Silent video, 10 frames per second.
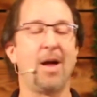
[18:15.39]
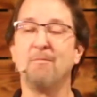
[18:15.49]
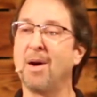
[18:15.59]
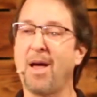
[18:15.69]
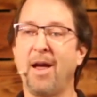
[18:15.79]

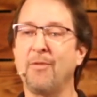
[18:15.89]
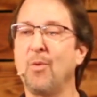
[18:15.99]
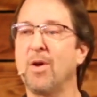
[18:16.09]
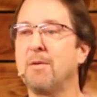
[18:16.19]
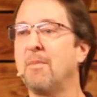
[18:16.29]
My, every
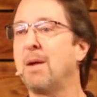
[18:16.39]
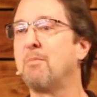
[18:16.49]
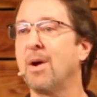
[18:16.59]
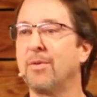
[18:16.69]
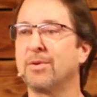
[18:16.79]
one of my
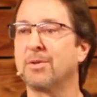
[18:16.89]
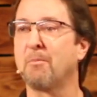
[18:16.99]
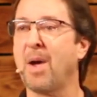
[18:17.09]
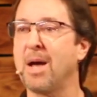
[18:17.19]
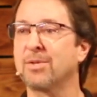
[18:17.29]
brothers are
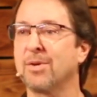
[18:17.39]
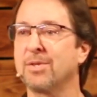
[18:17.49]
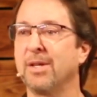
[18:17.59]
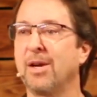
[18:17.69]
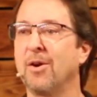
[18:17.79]

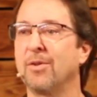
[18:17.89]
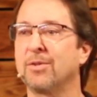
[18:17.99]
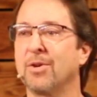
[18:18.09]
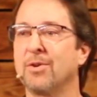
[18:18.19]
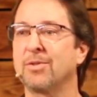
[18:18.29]
pastors and they go to their
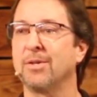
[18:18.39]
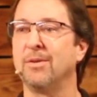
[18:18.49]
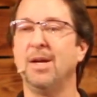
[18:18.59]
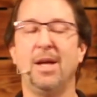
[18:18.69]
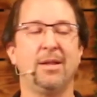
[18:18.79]
church and
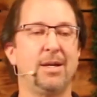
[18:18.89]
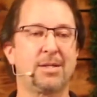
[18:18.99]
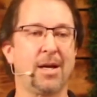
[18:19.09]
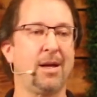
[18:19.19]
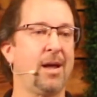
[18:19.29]
they
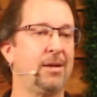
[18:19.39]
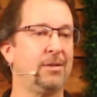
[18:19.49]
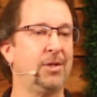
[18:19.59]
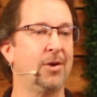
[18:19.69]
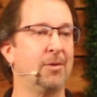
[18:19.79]
say, hey,
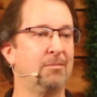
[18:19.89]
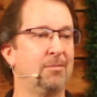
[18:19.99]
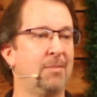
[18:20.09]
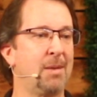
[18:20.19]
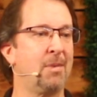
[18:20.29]
you know,
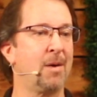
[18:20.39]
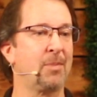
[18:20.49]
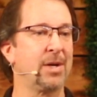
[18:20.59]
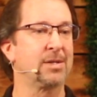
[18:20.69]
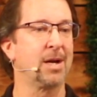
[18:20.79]
my mom
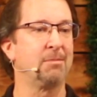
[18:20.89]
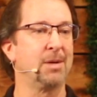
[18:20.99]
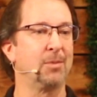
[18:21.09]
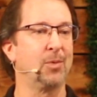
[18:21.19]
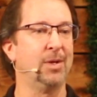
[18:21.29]
thinks I'm
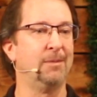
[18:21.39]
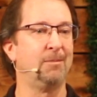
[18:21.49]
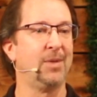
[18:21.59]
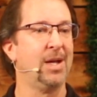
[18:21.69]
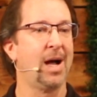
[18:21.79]
number one.
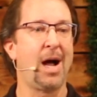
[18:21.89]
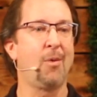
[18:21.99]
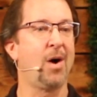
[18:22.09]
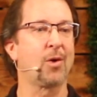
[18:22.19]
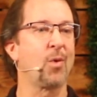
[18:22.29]
I
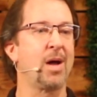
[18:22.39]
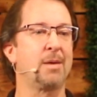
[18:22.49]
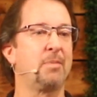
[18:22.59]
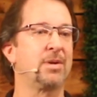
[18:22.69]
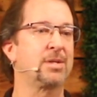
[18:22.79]
walk right
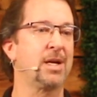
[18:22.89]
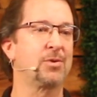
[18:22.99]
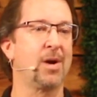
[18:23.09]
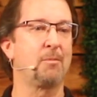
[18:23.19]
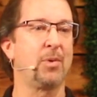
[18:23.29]
up on stage
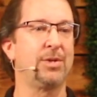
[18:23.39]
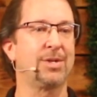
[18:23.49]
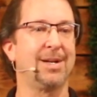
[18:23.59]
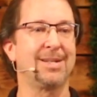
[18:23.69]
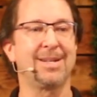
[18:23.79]
when I'm
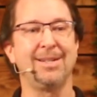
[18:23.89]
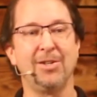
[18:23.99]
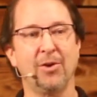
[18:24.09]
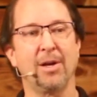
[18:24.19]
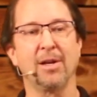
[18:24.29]
preaching and I said, you
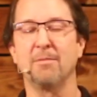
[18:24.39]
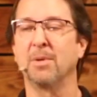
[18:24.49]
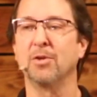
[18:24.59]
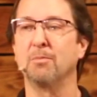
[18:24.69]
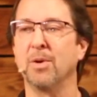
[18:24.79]
know, I love my
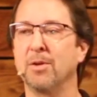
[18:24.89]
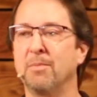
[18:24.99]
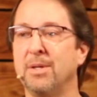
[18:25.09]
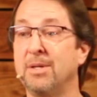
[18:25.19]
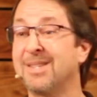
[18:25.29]
little brother,
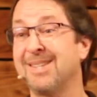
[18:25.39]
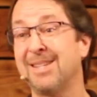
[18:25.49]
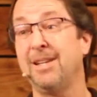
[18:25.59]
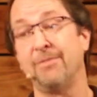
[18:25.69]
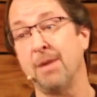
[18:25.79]
but he's
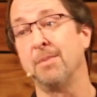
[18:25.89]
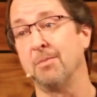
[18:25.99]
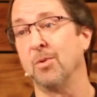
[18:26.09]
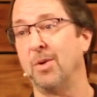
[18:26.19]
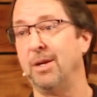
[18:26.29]
deceived. I'm
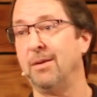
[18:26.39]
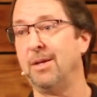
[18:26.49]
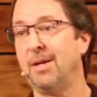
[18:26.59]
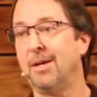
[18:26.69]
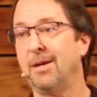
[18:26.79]
number one
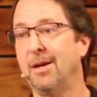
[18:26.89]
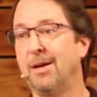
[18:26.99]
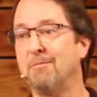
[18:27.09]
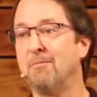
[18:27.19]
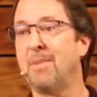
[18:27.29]

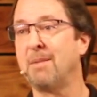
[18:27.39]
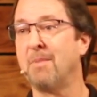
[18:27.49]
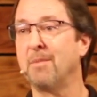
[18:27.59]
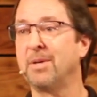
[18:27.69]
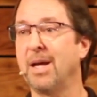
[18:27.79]
uh, my
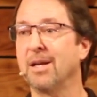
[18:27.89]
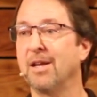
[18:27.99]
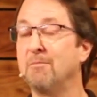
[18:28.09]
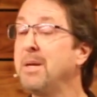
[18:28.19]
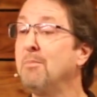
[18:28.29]
mom and dad
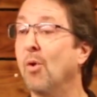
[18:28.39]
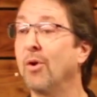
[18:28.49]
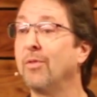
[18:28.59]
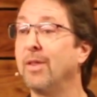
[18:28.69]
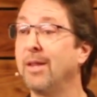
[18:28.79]
love me
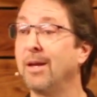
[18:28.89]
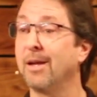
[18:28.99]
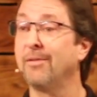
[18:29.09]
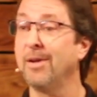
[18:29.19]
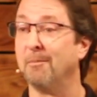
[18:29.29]
more than they
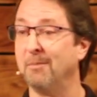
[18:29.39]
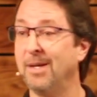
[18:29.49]
love him.